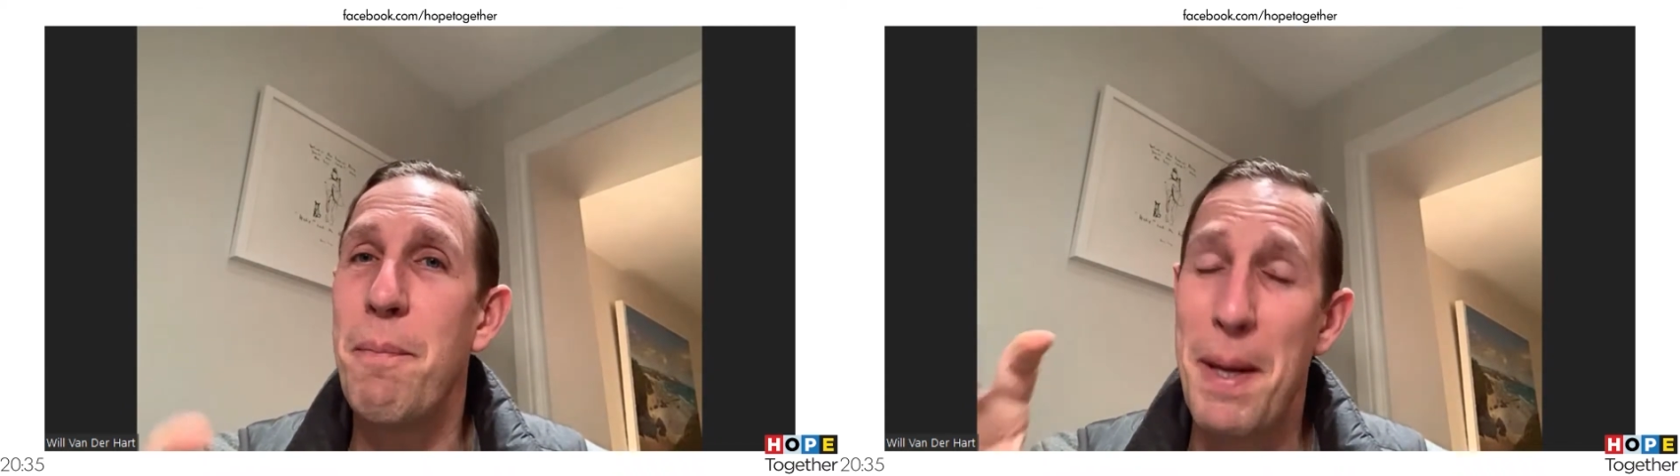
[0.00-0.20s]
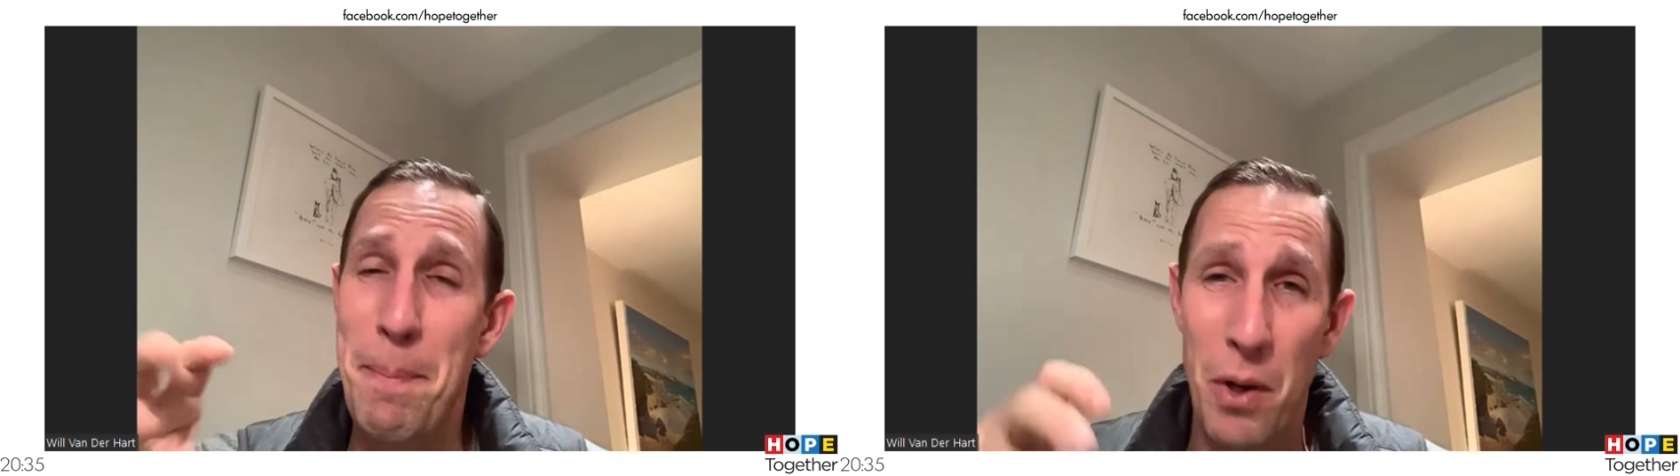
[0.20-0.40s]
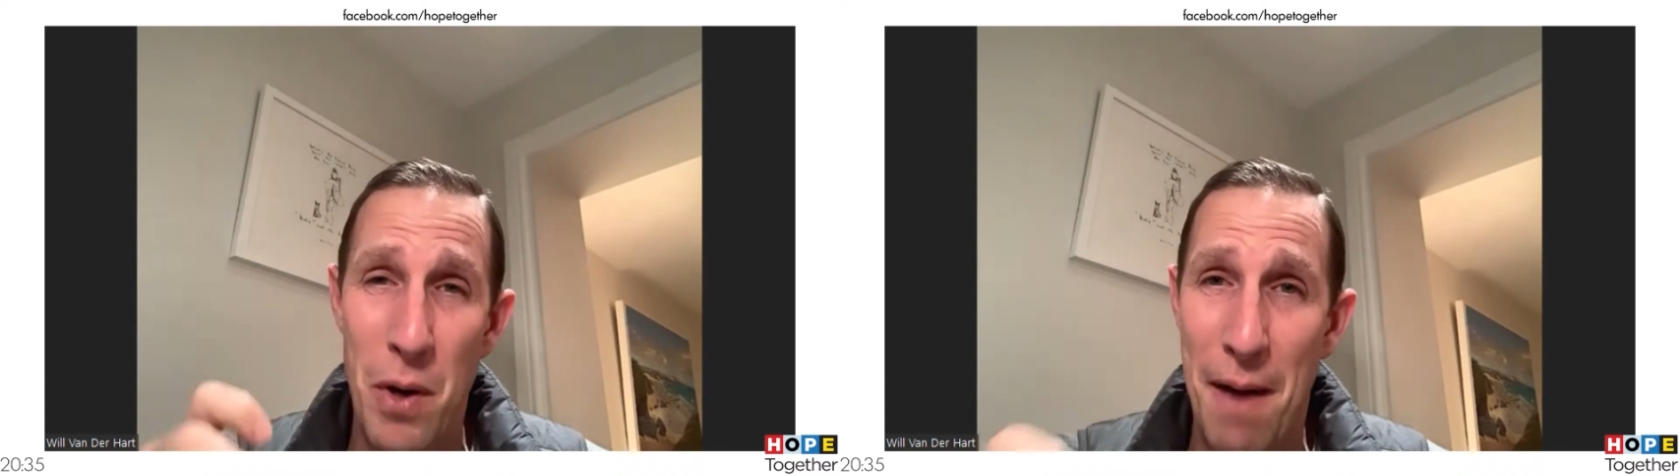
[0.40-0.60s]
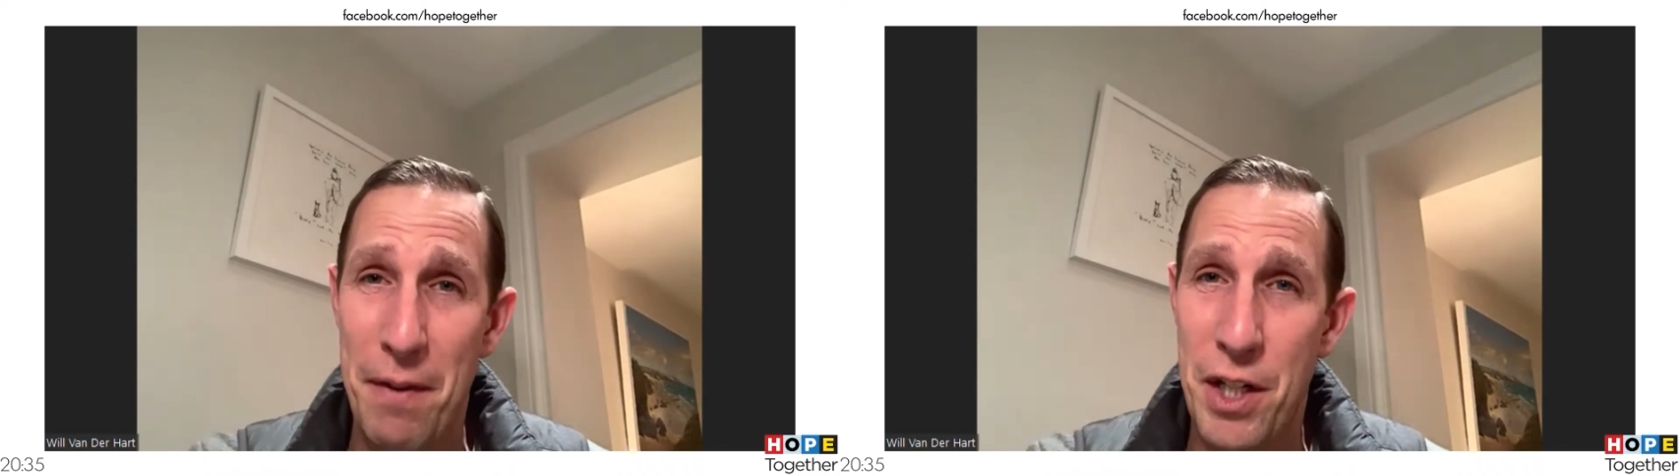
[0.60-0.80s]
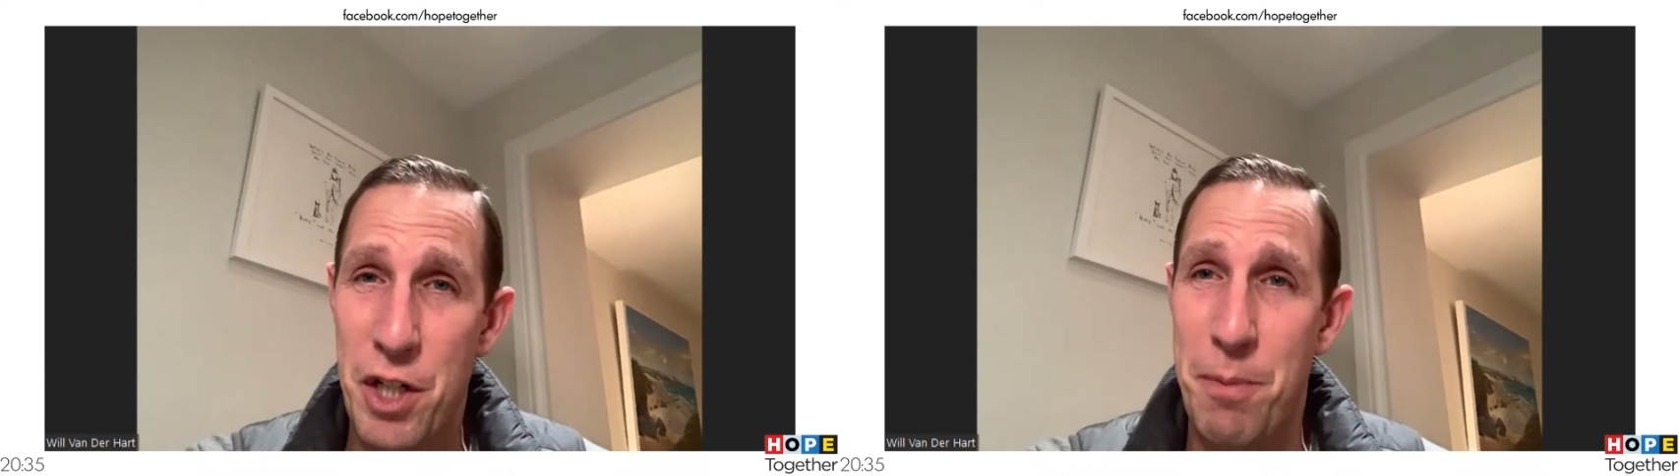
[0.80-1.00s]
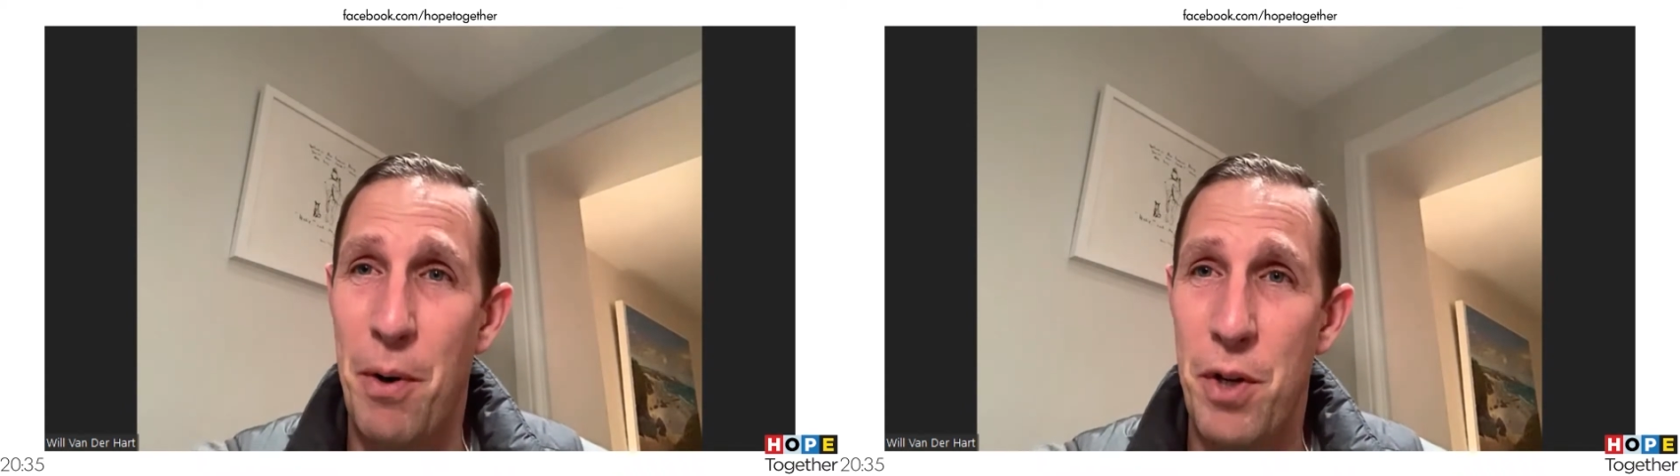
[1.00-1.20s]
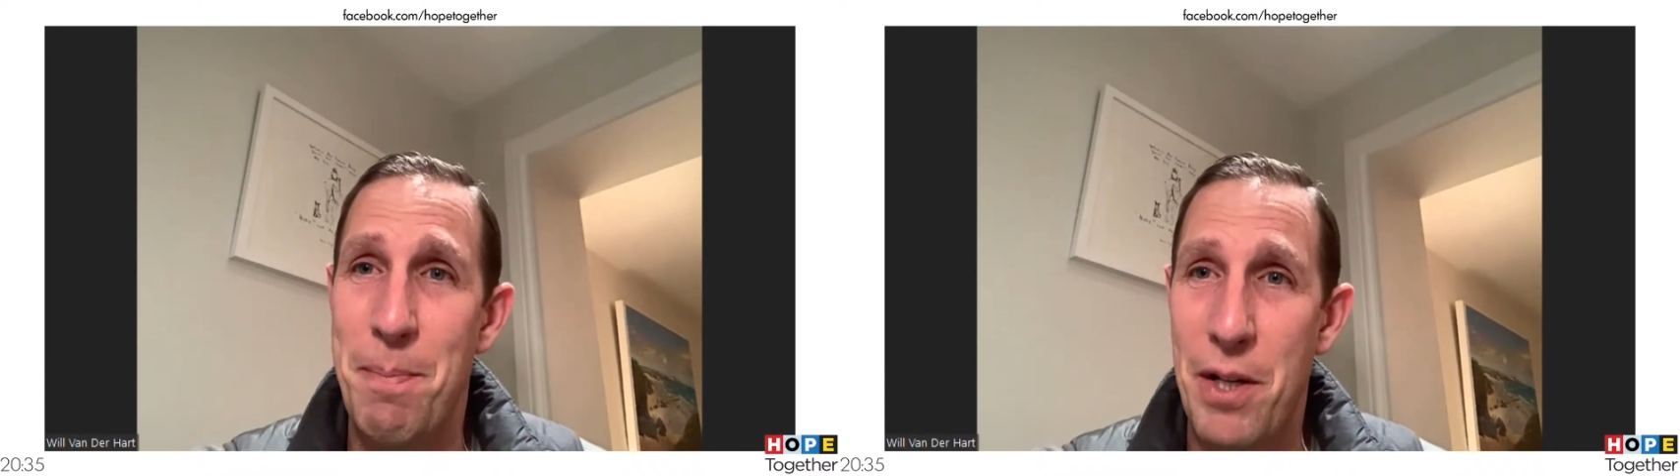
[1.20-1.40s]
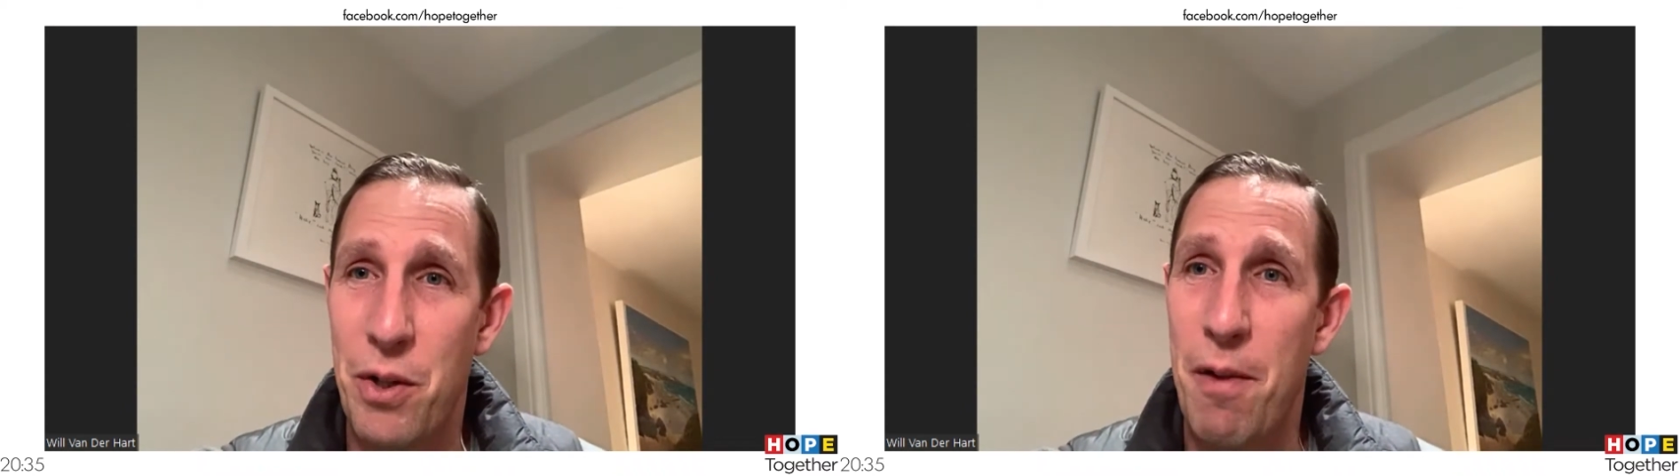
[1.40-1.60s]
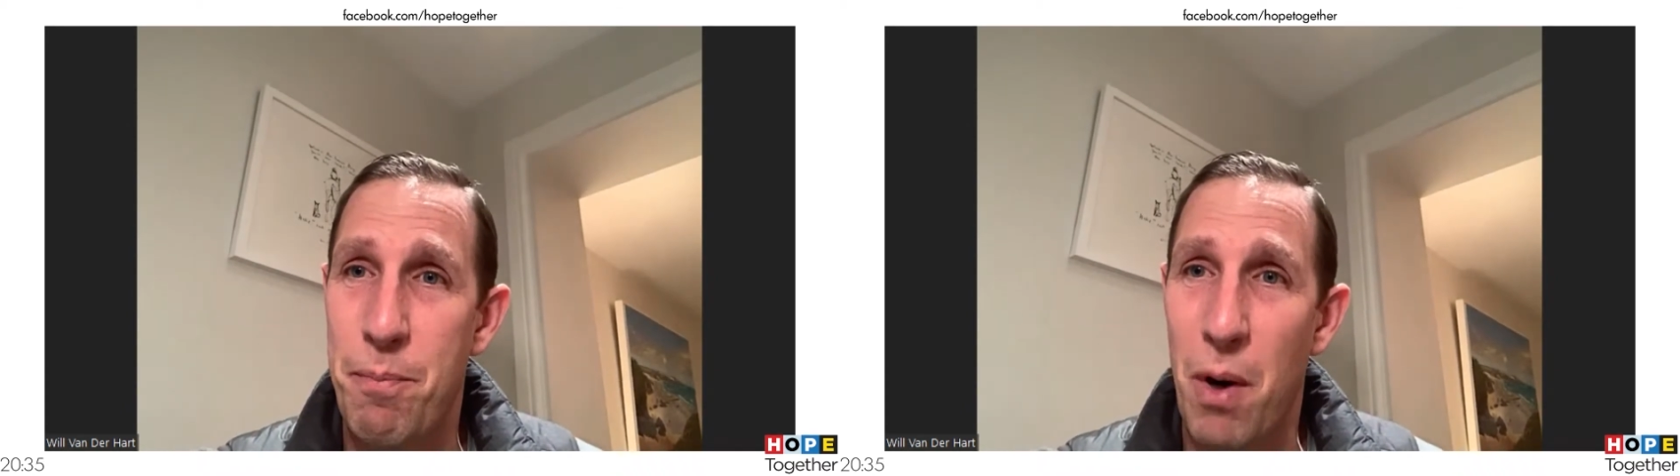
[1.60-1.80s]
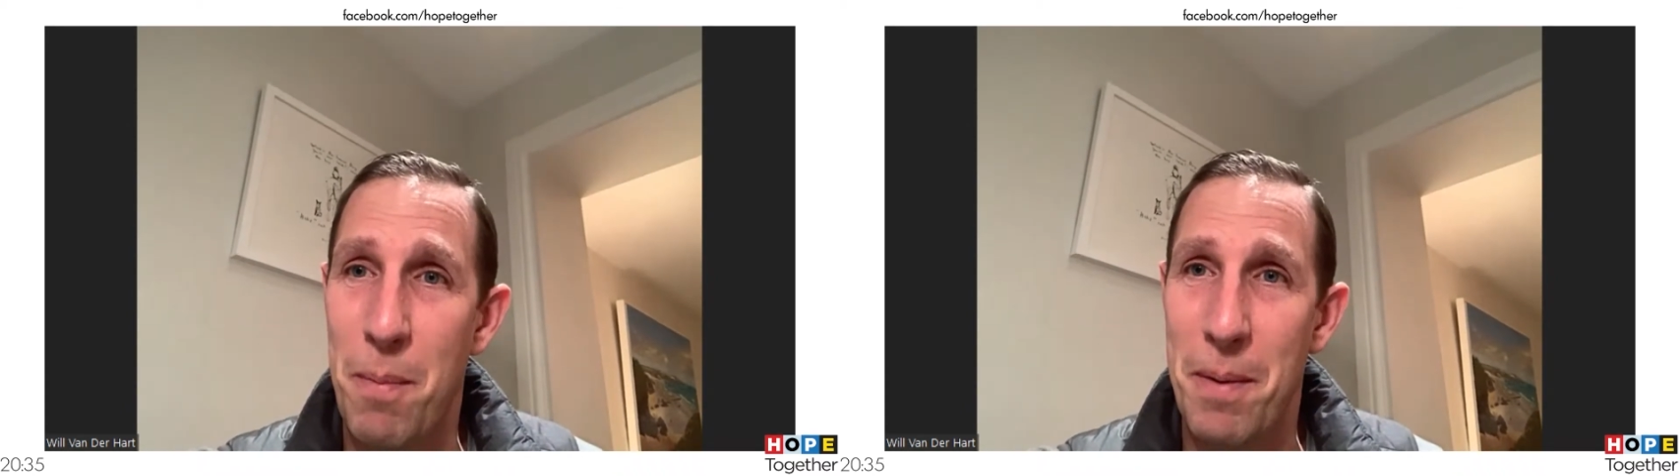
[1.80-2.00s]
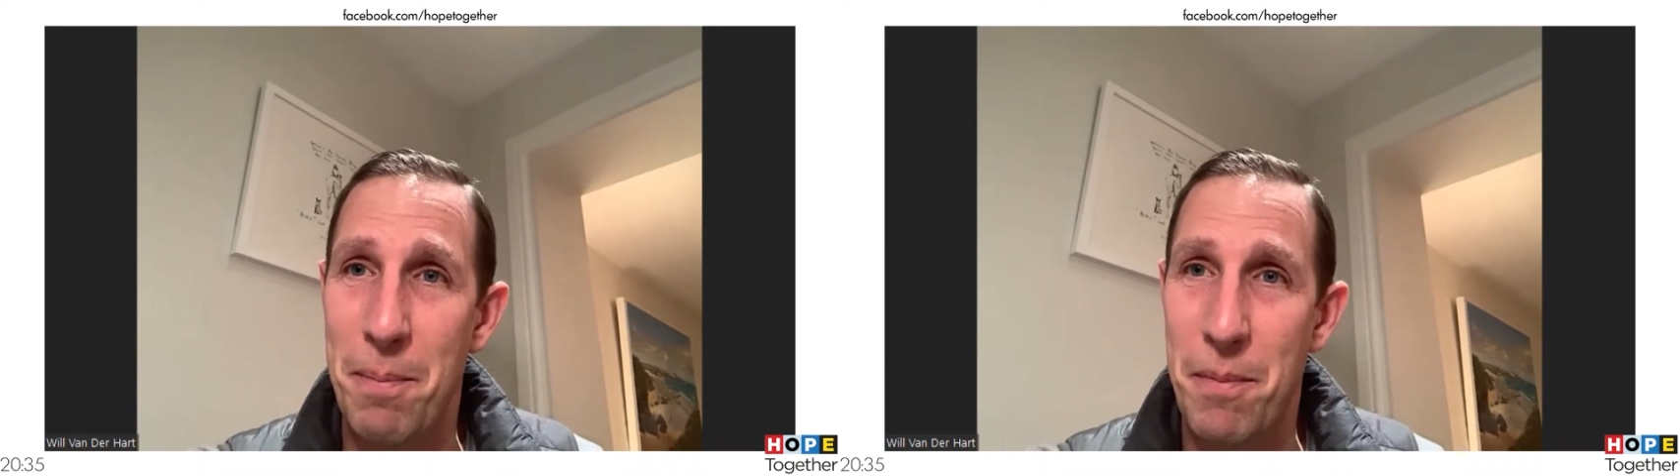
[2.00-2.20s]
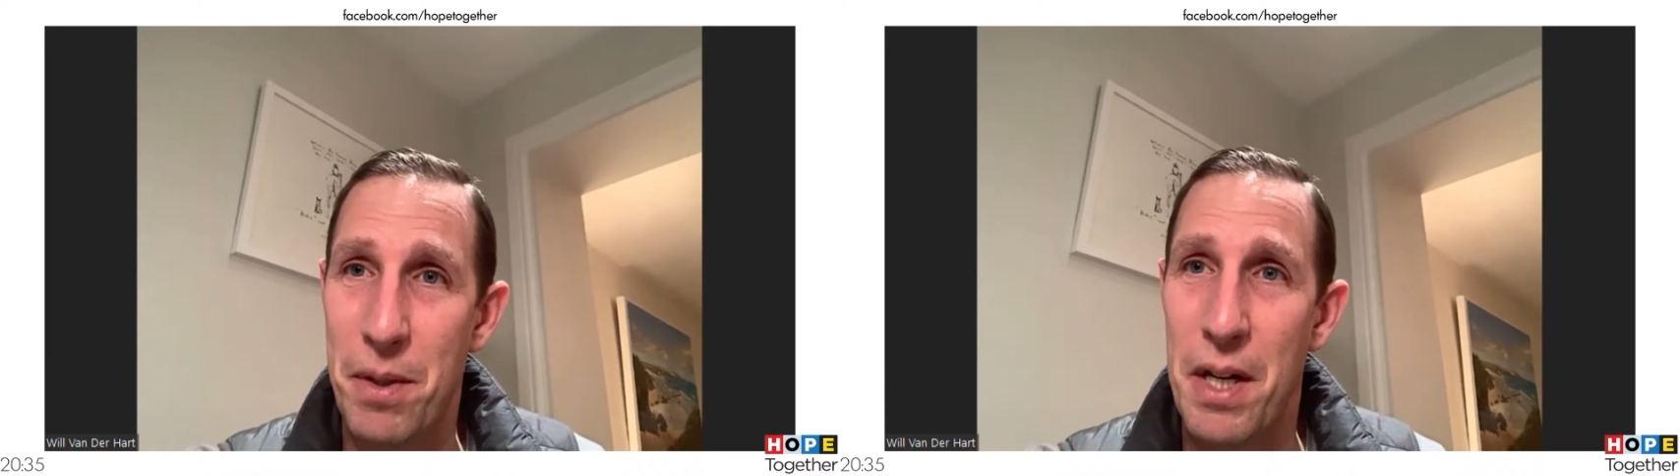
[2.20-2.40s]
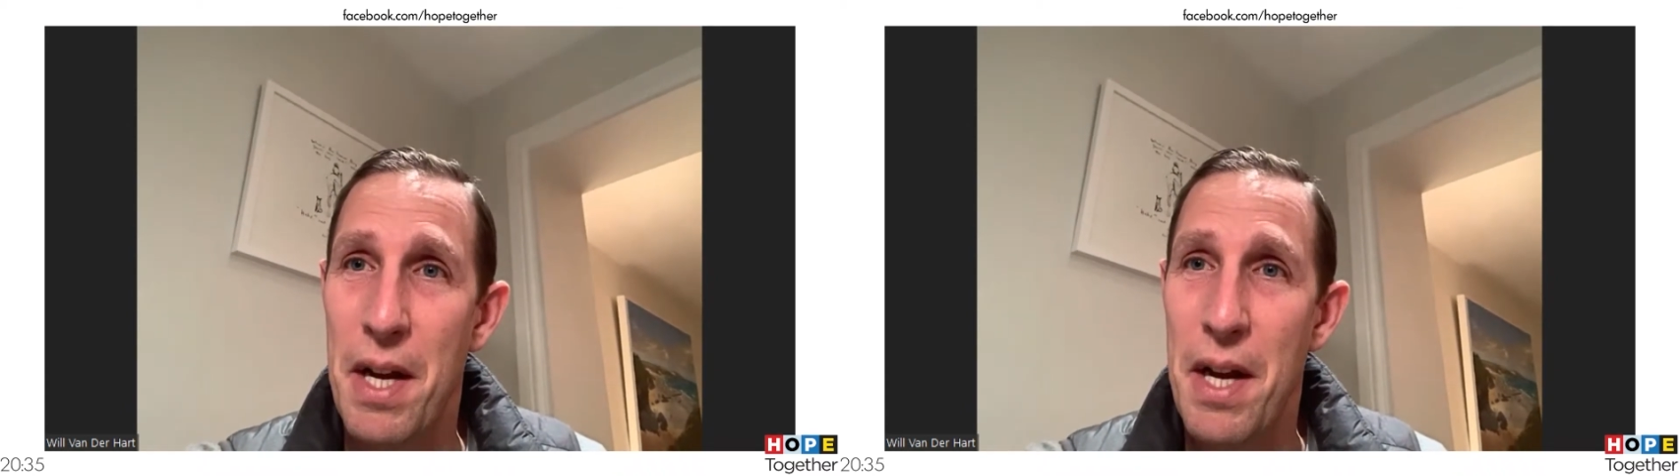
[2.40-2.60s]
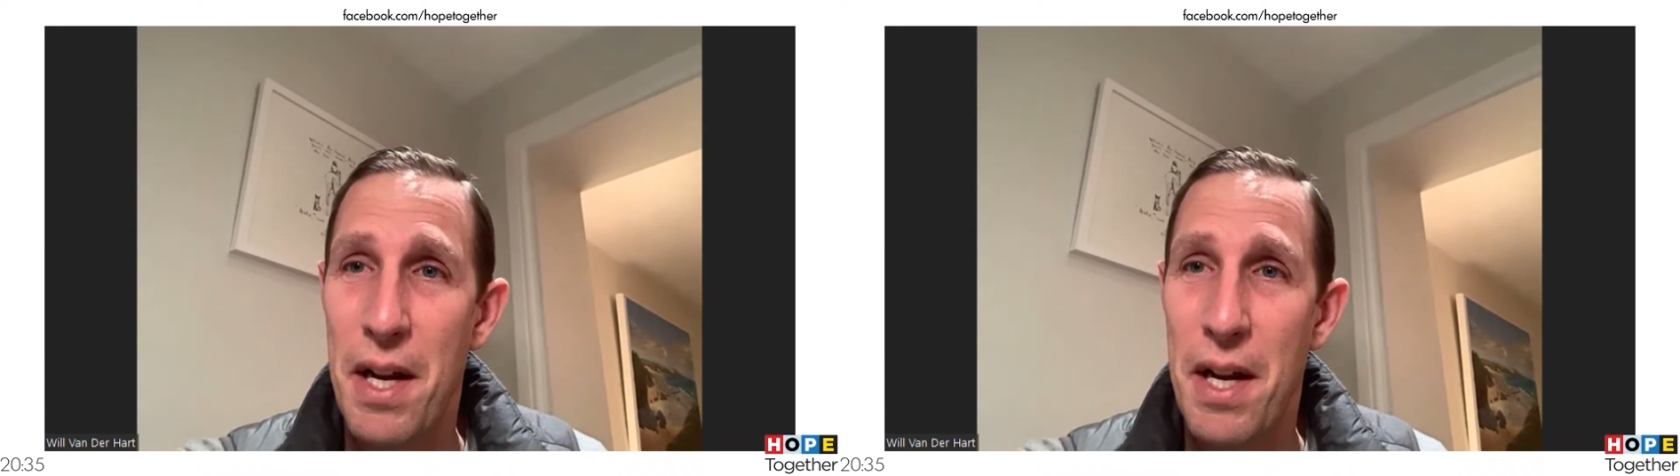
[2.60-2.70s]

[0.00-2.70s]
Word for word: people who haven't experienced mental health problems